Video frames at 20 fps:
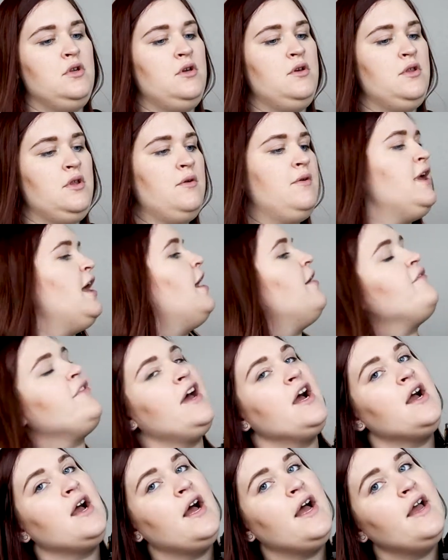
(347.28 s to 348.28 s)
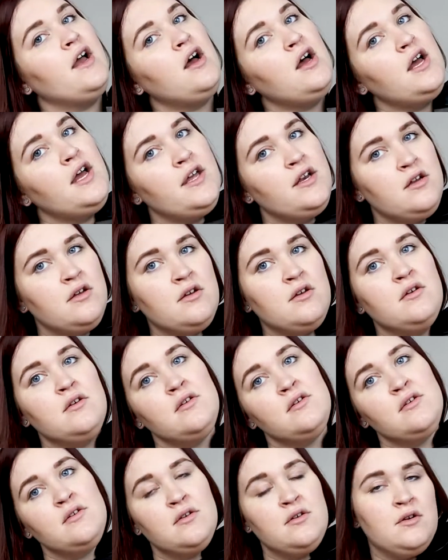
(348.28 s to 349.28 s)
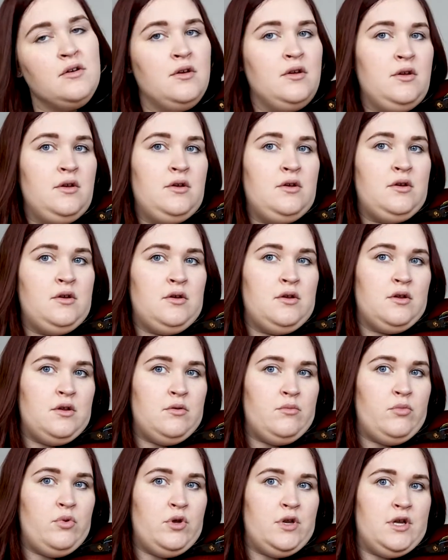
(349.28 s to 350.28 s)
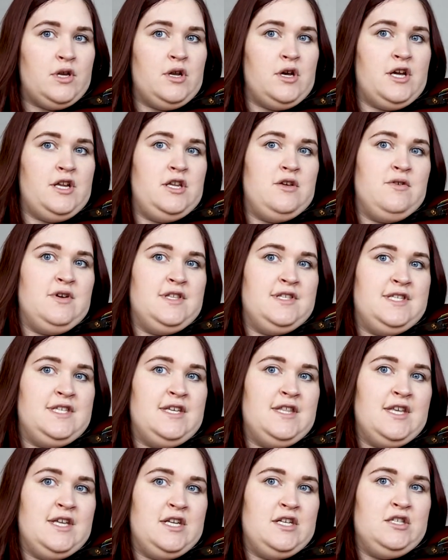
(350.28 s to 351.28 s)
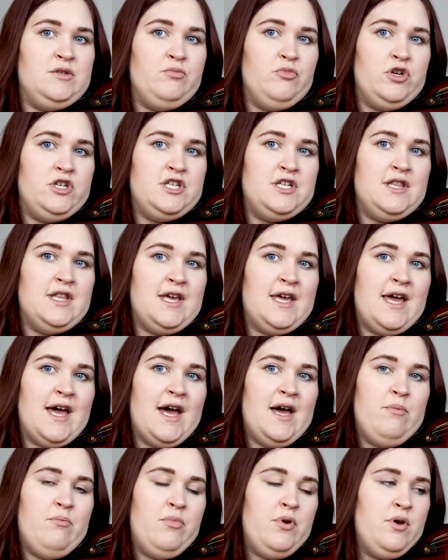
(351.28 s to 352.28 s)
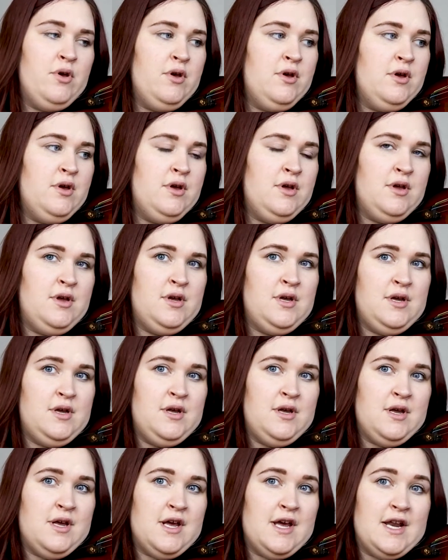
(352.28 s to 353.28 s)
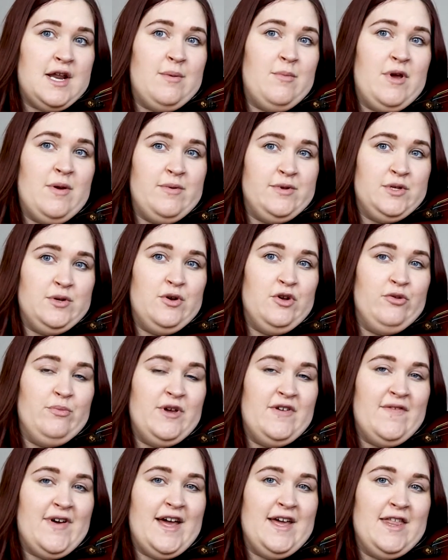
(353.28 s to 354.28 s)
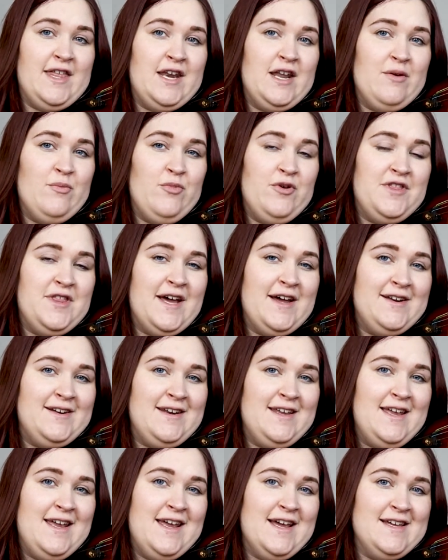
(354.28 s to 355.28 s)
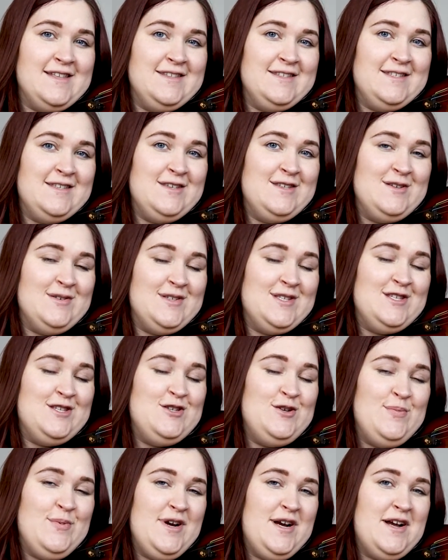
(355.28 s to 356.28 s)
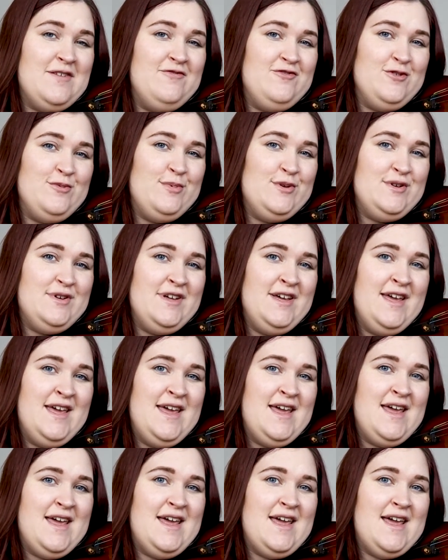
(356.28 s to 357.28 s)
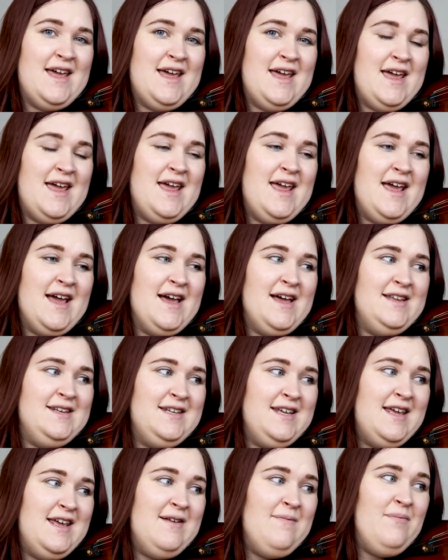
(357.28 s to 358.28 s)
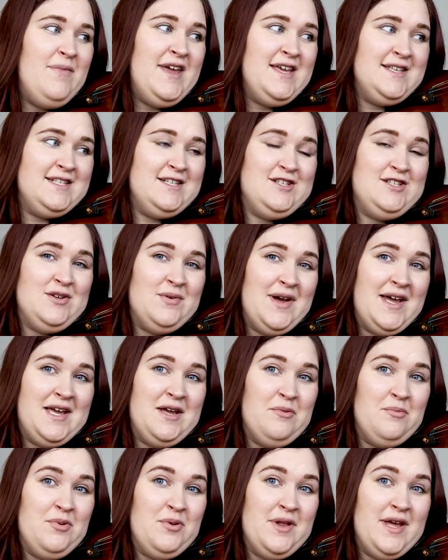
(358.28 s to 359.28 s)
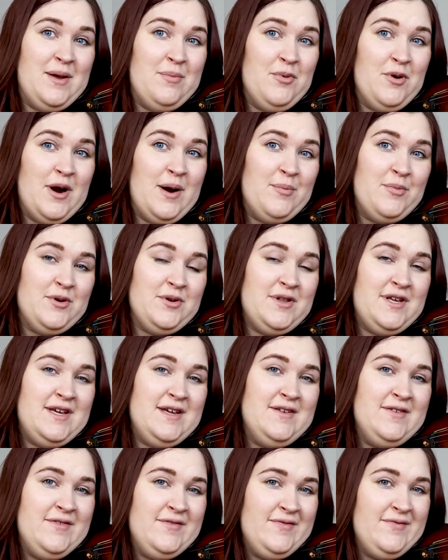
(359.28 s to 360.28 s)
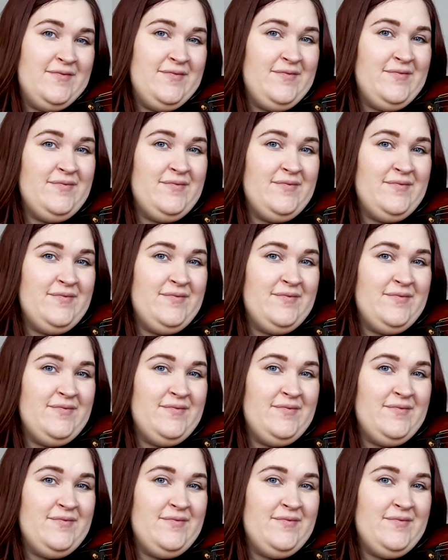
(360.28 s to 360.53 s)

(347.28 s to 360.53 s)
Now that we have that guy on, put it on, you can see that it's bridging the gap and I'm able to hold my violin up without any hands. So it's super comfortable and it makes it so I can play properly.